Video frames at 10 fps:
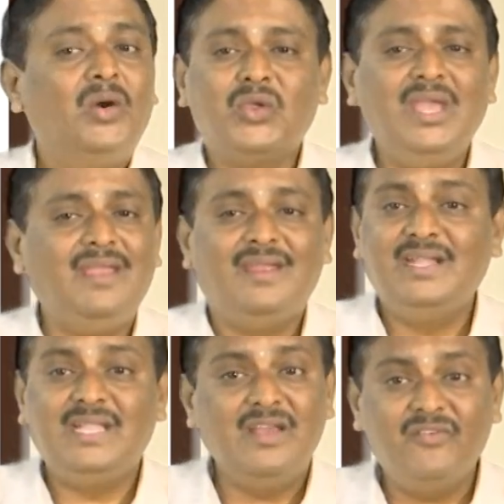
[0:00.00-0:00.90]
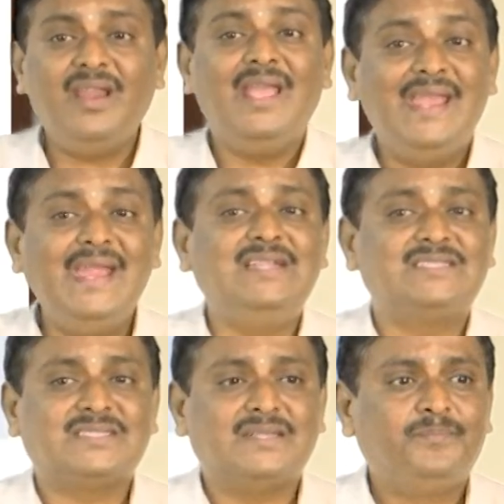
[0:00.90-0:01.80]
Okay, it never
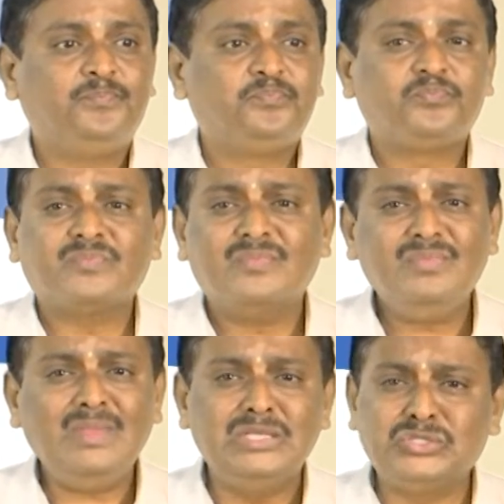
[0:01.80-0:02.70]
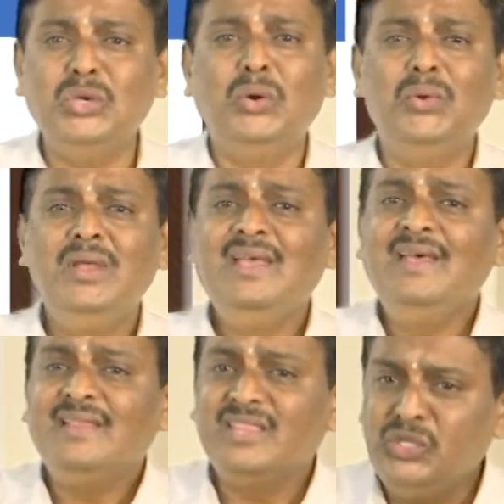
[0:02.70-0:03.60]
ends. So
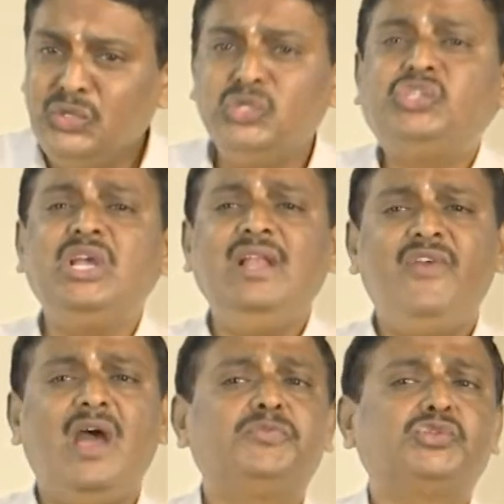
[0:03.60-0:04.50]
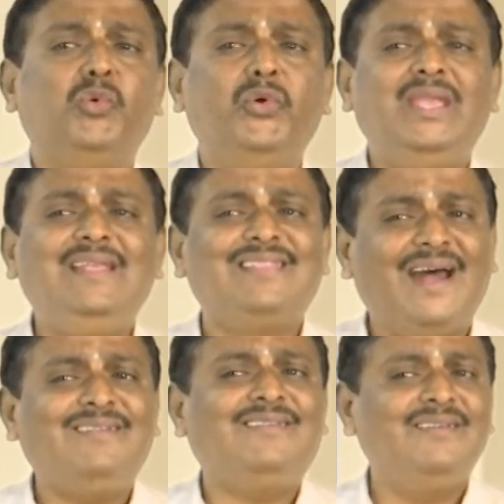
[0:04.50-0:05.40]
the usual way of showing
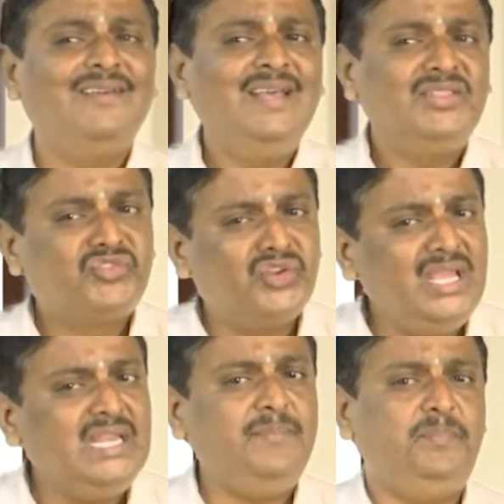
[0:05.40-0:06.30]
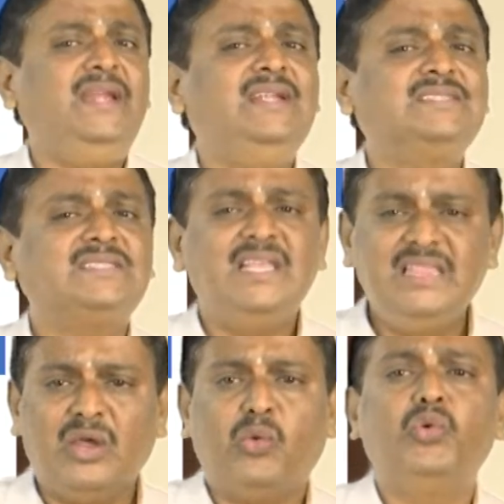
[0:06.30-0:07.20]
that 3 repeats in
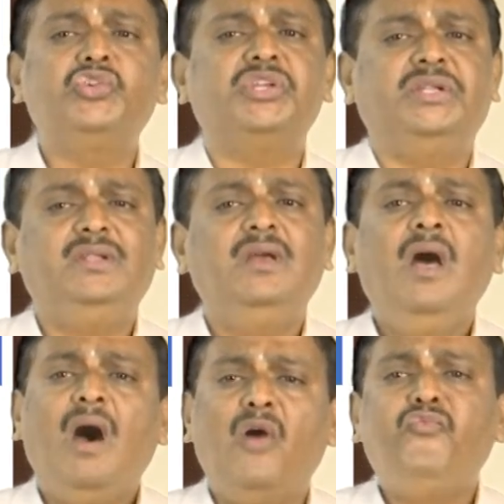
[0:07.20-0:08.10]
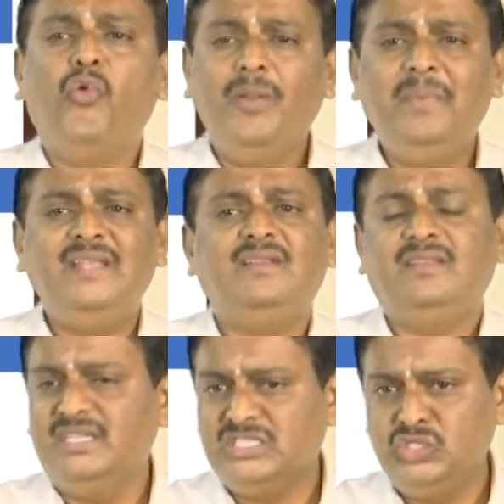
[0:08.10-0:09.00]
the quotient of 1 by 3,
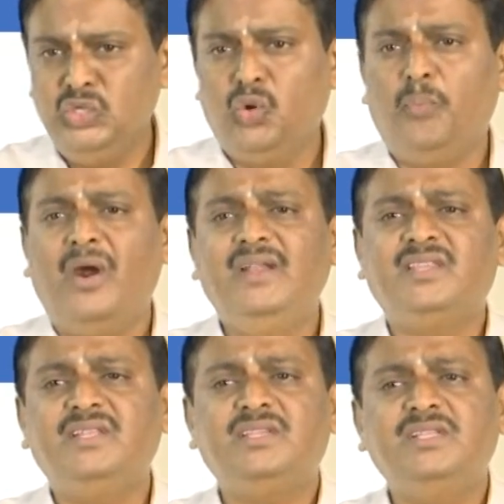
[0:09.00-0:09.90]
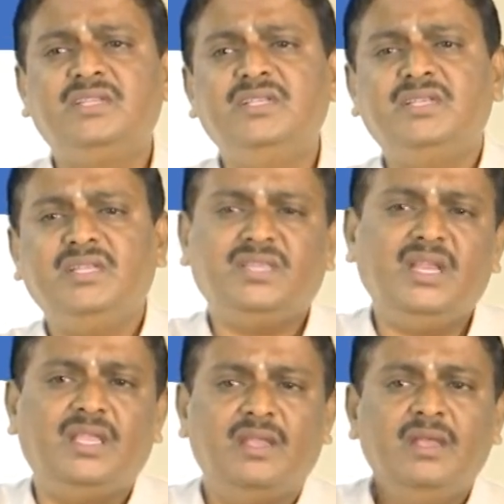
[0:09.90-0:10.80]
that is
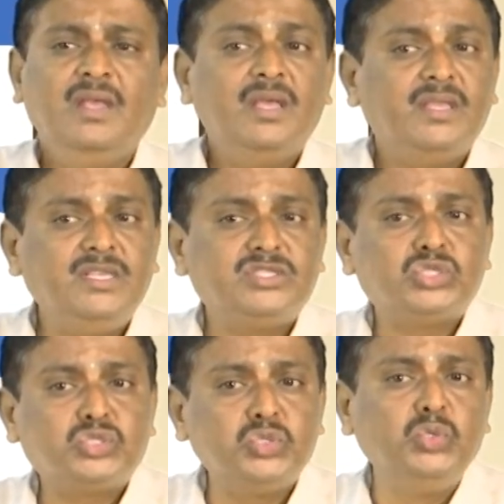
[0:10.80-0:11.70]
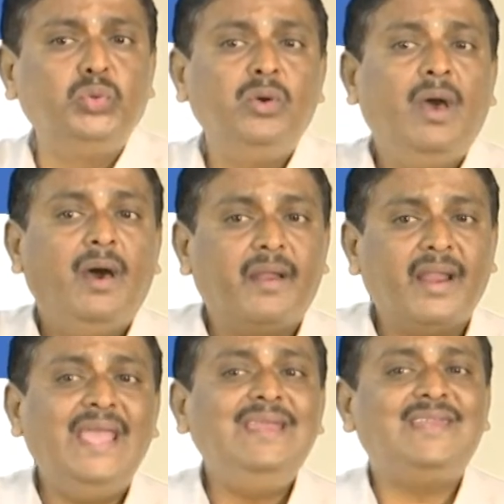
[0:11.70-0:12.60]
0.33333, is to
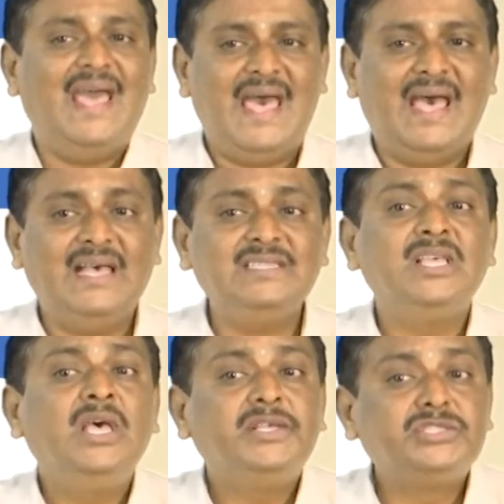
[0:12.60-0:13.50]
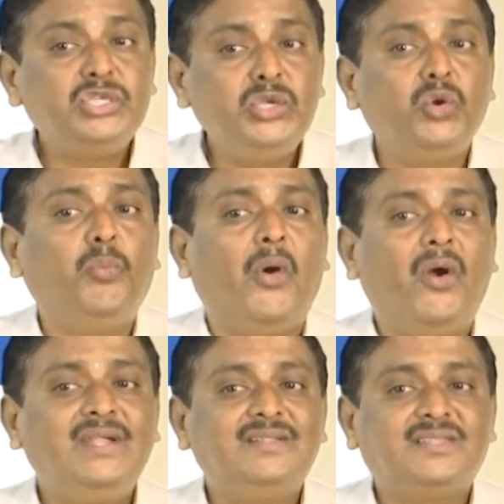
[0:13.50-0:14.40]
write as
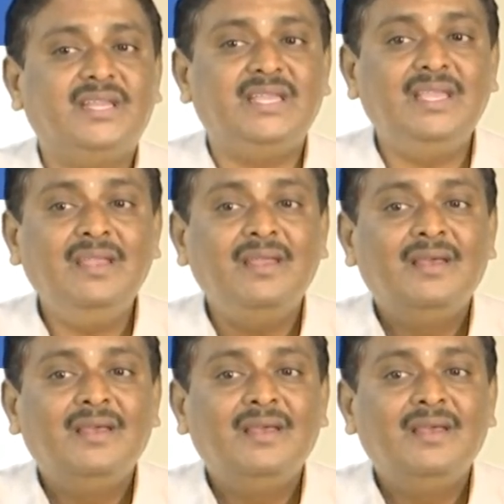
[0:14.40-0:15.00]
0.3,